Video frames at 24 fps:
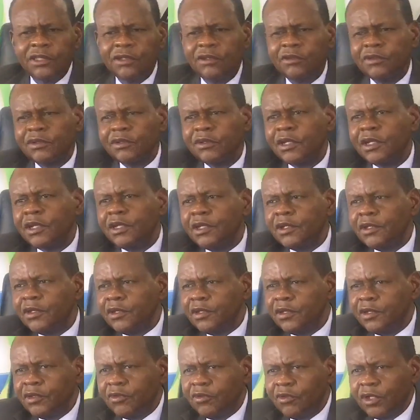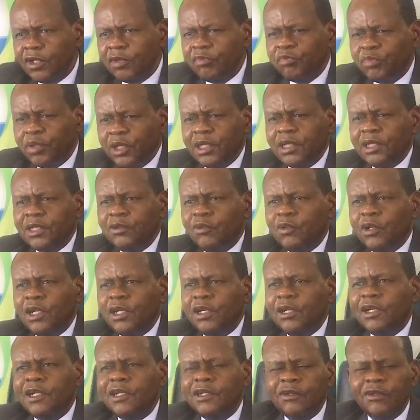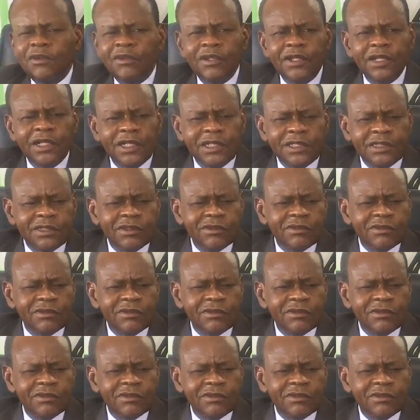we were paid well and all the rest.